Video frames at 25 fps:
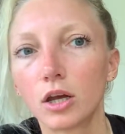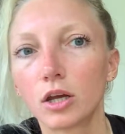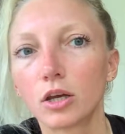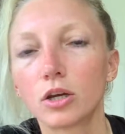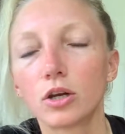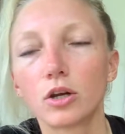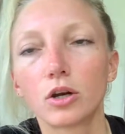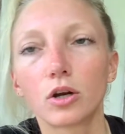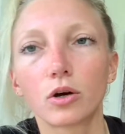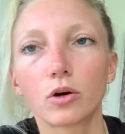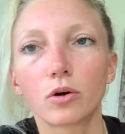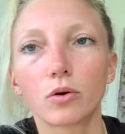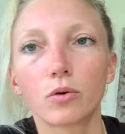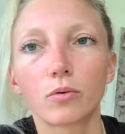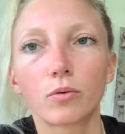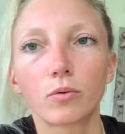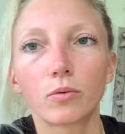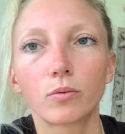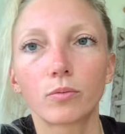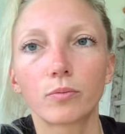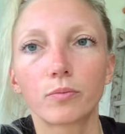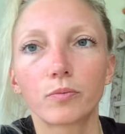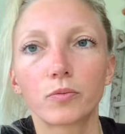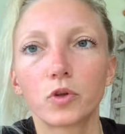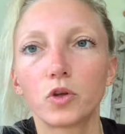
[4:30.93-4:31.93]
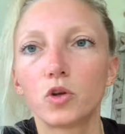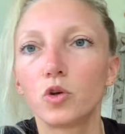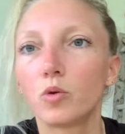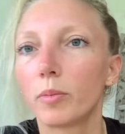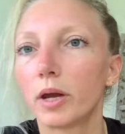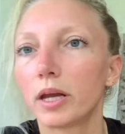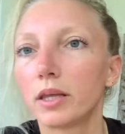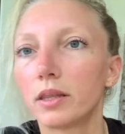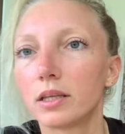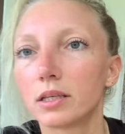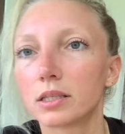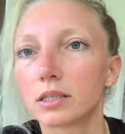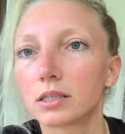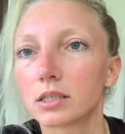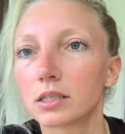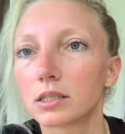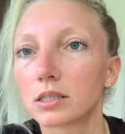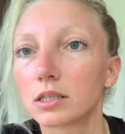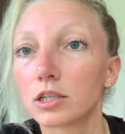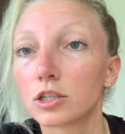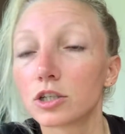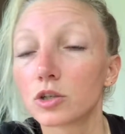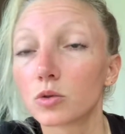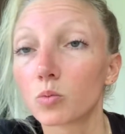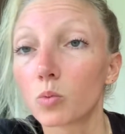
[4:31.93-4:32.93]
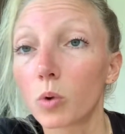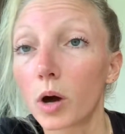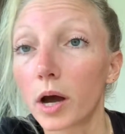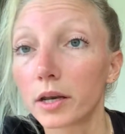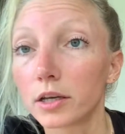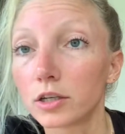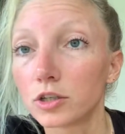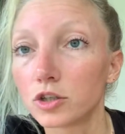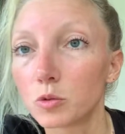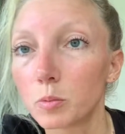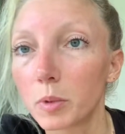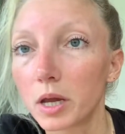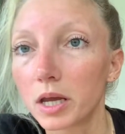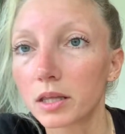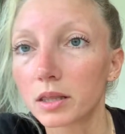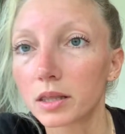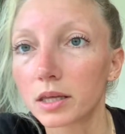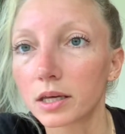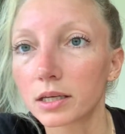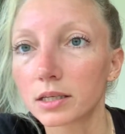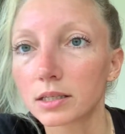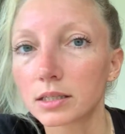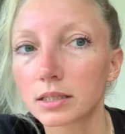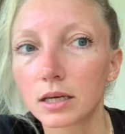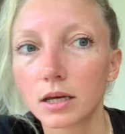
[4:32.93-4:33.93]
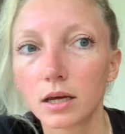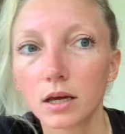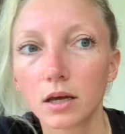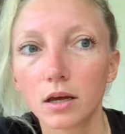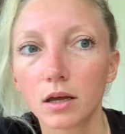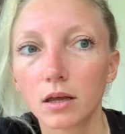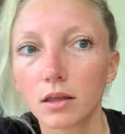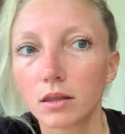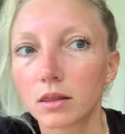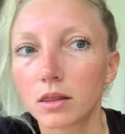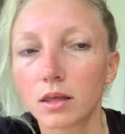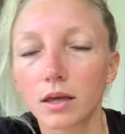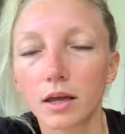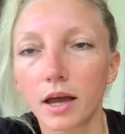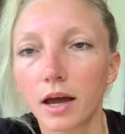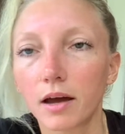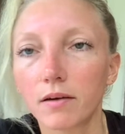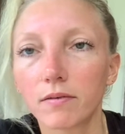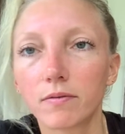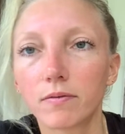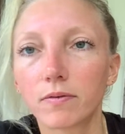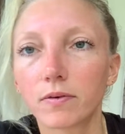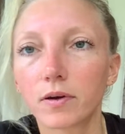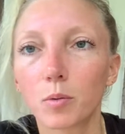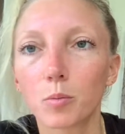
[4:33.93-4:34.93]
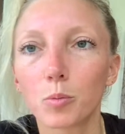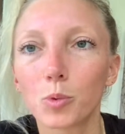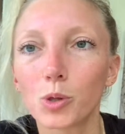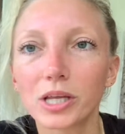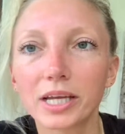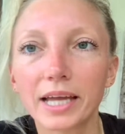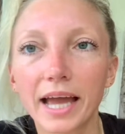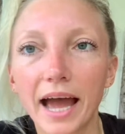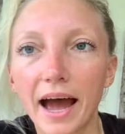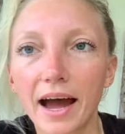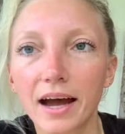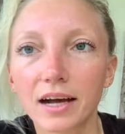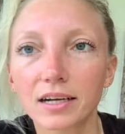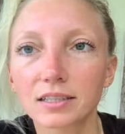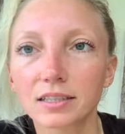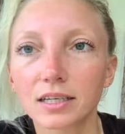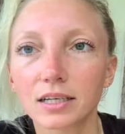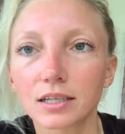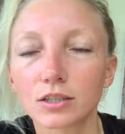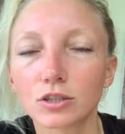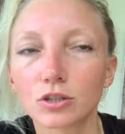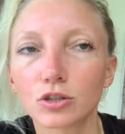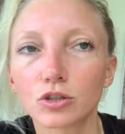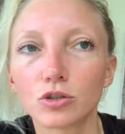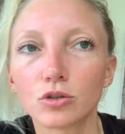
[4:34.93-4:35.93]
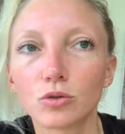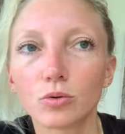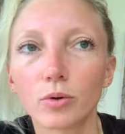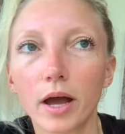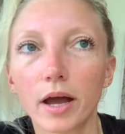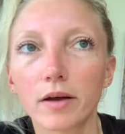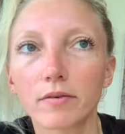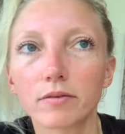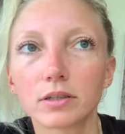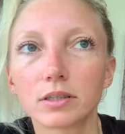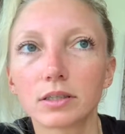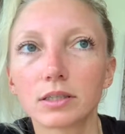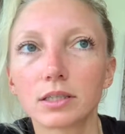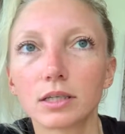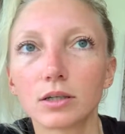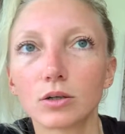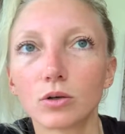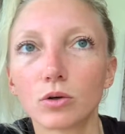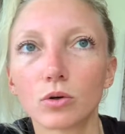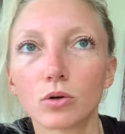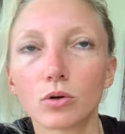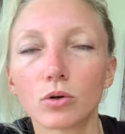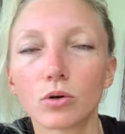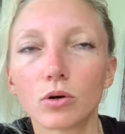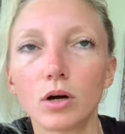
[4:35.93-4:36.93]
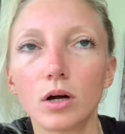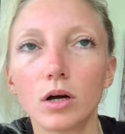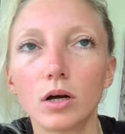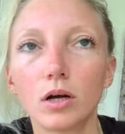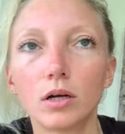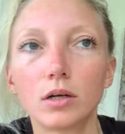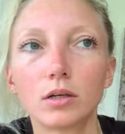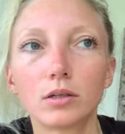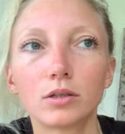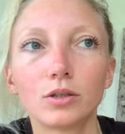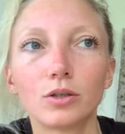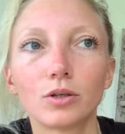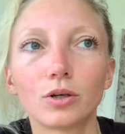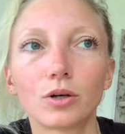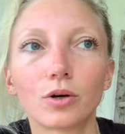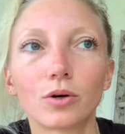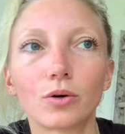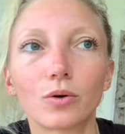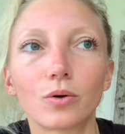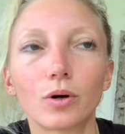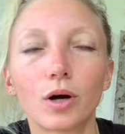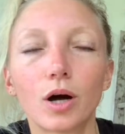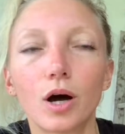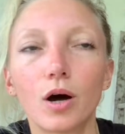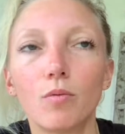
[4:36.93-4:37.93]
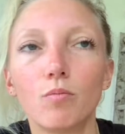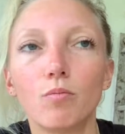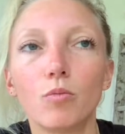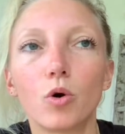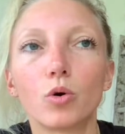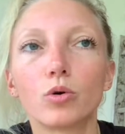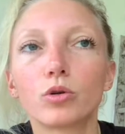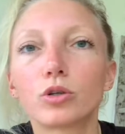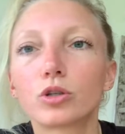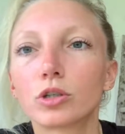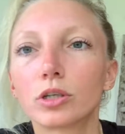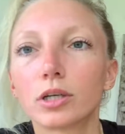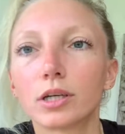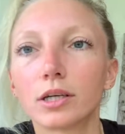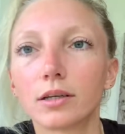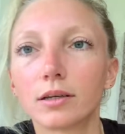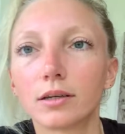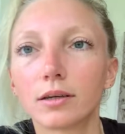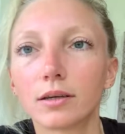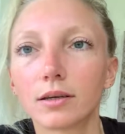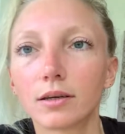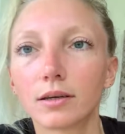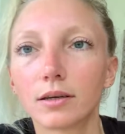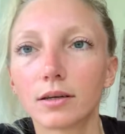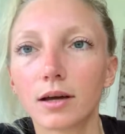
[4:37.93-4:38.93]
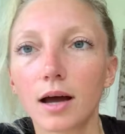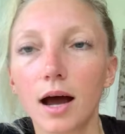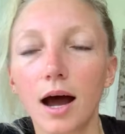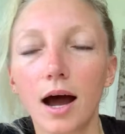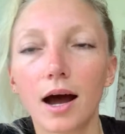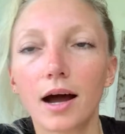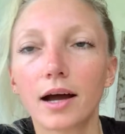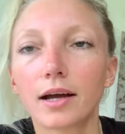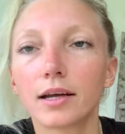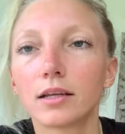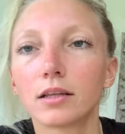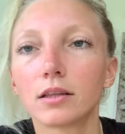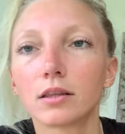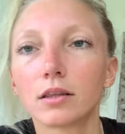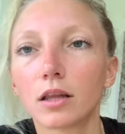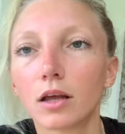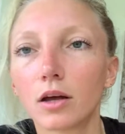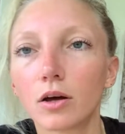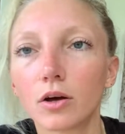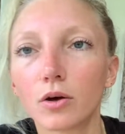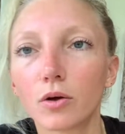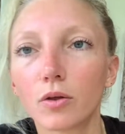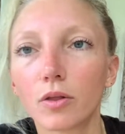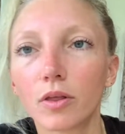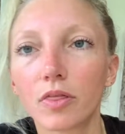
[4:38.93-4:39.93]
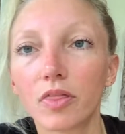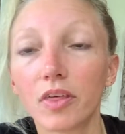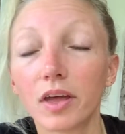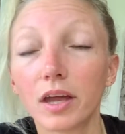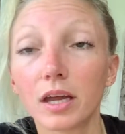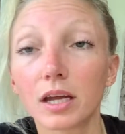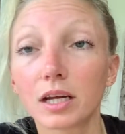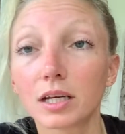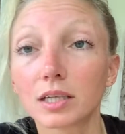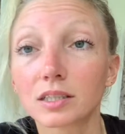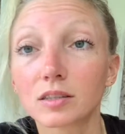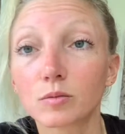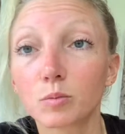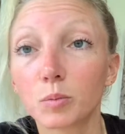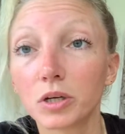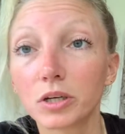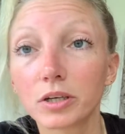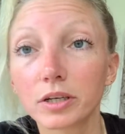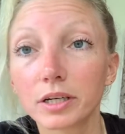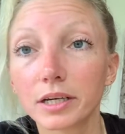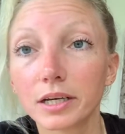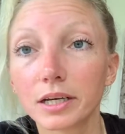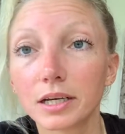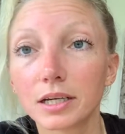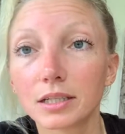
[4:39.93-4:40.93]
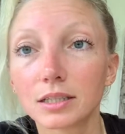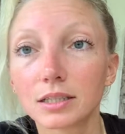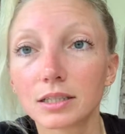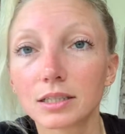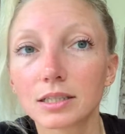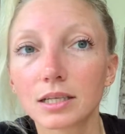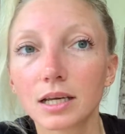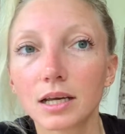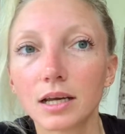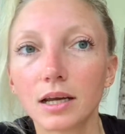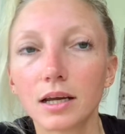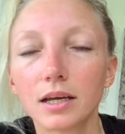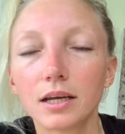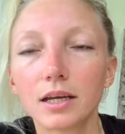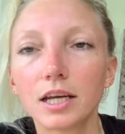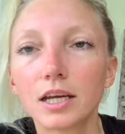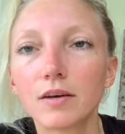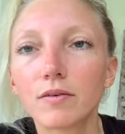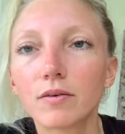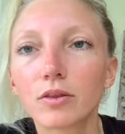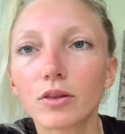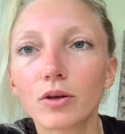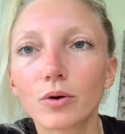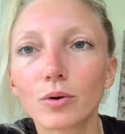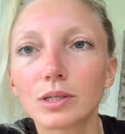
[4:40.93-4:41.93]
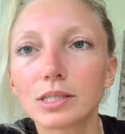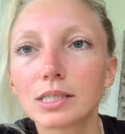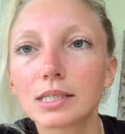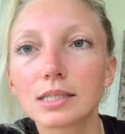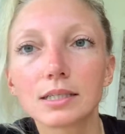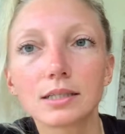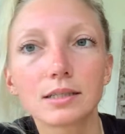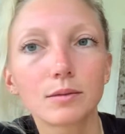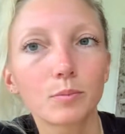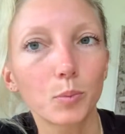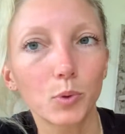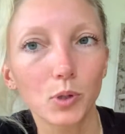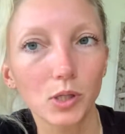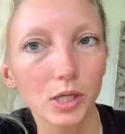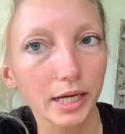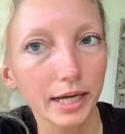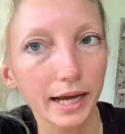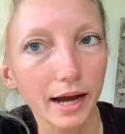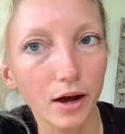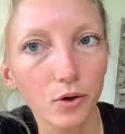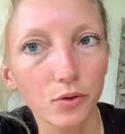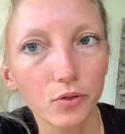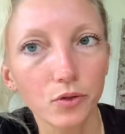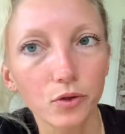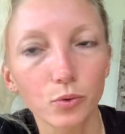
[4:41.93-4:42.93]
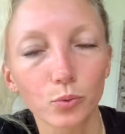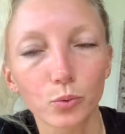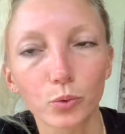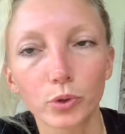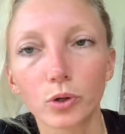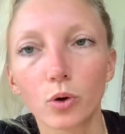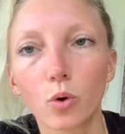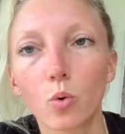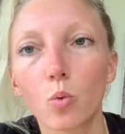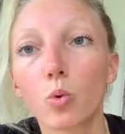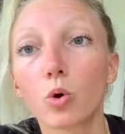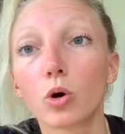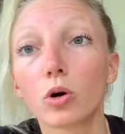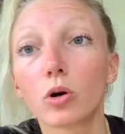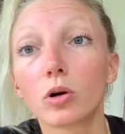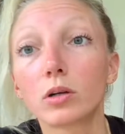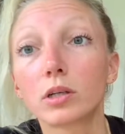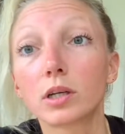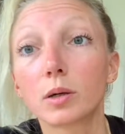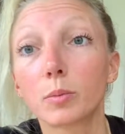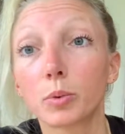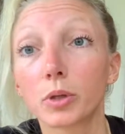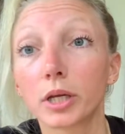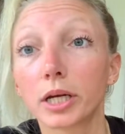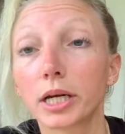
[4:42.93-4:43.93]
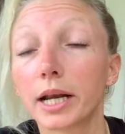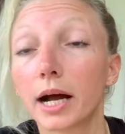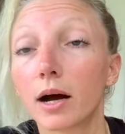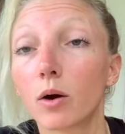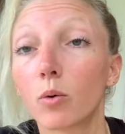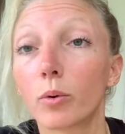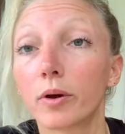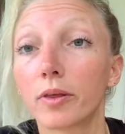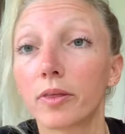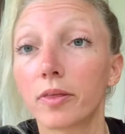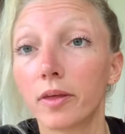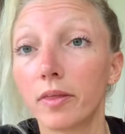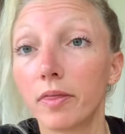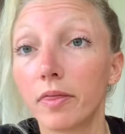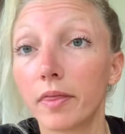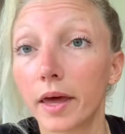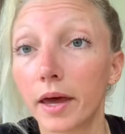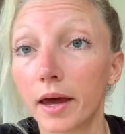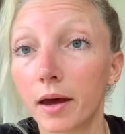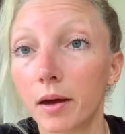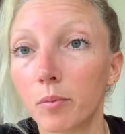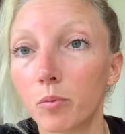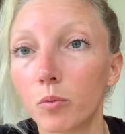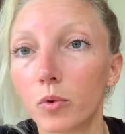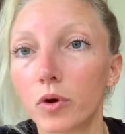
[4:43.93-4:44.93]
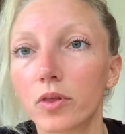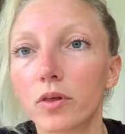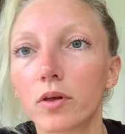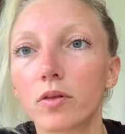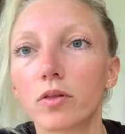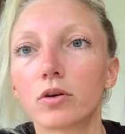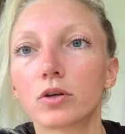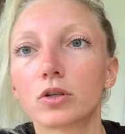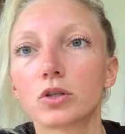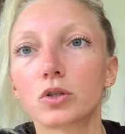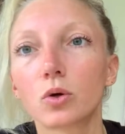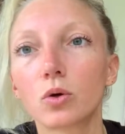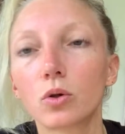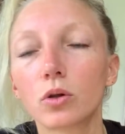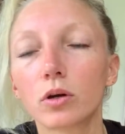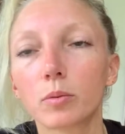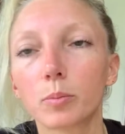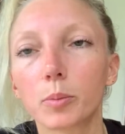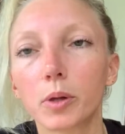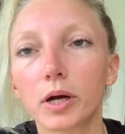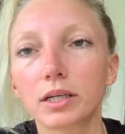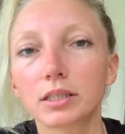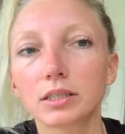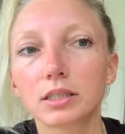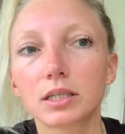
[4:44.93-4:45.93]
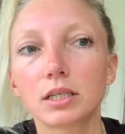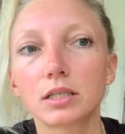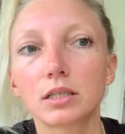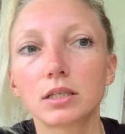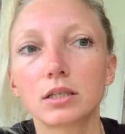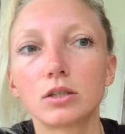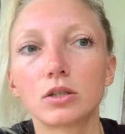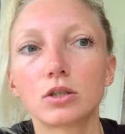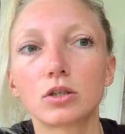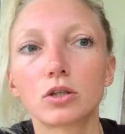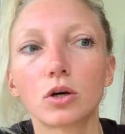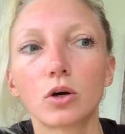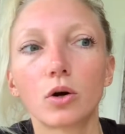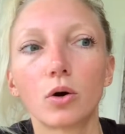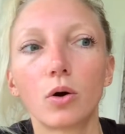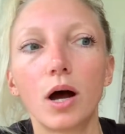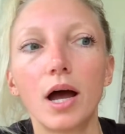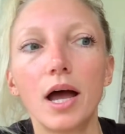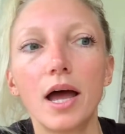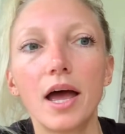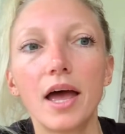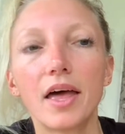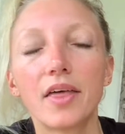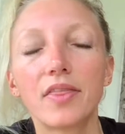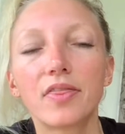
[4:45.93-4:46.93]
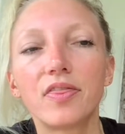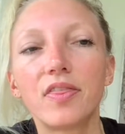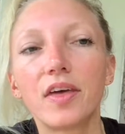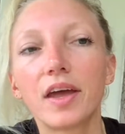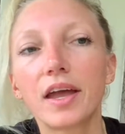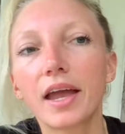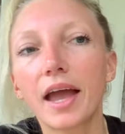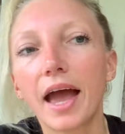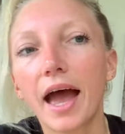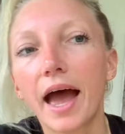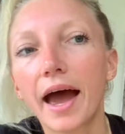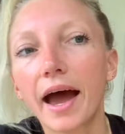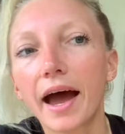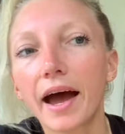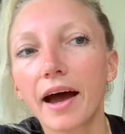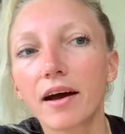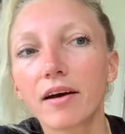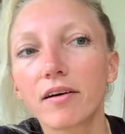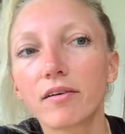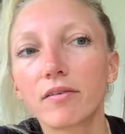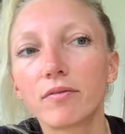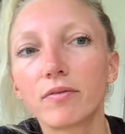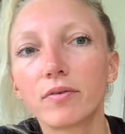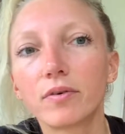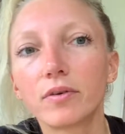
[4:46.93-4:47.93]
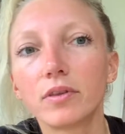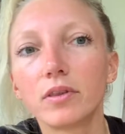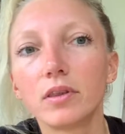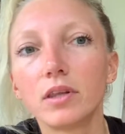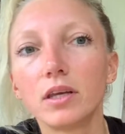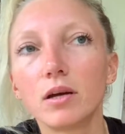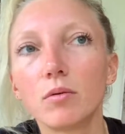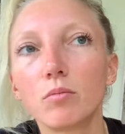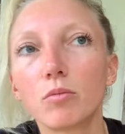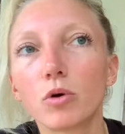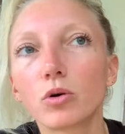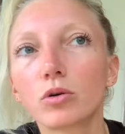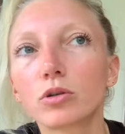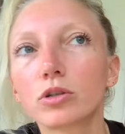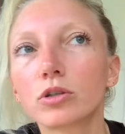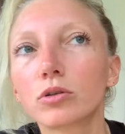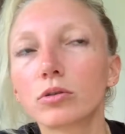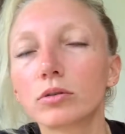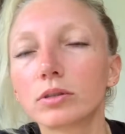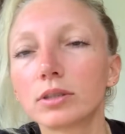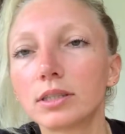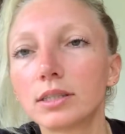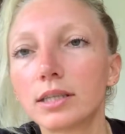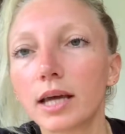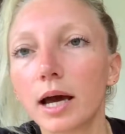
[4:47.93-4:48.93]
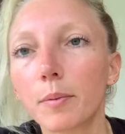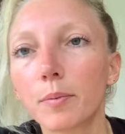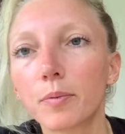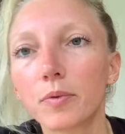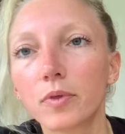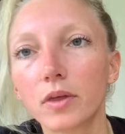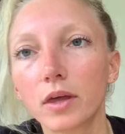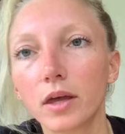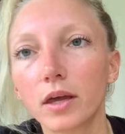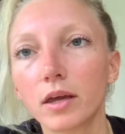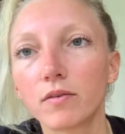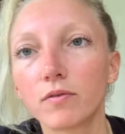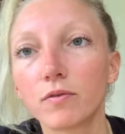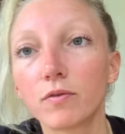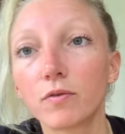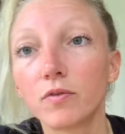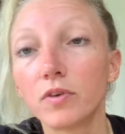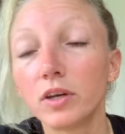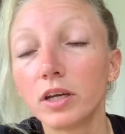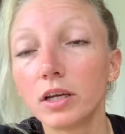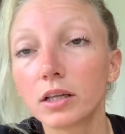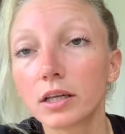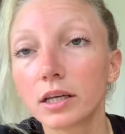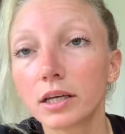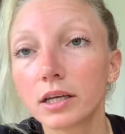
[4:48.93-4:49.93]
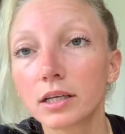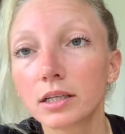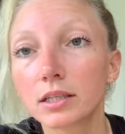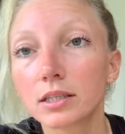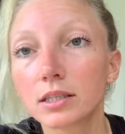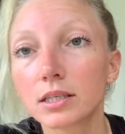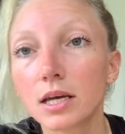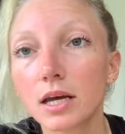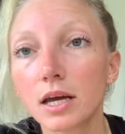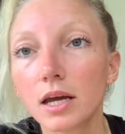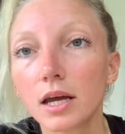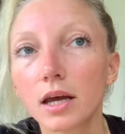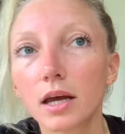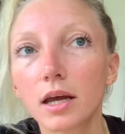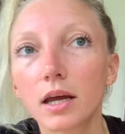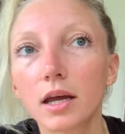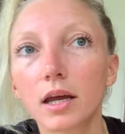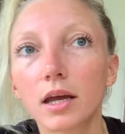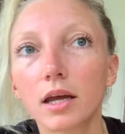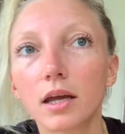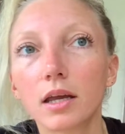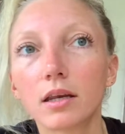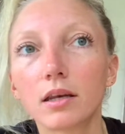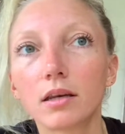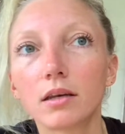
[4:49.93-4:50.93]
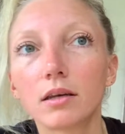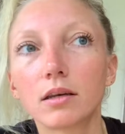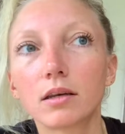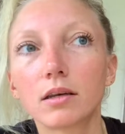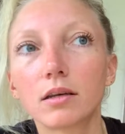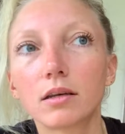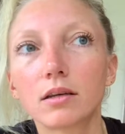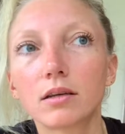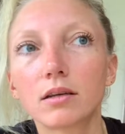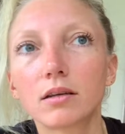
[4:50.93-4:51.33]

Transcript: you know, you made this decision why did you make this they have complete access to every single you know emotion high and low that they experienced even though it didn't play out in the real world it played out within them within their solar plexus and so they have the emotional depth and feelings and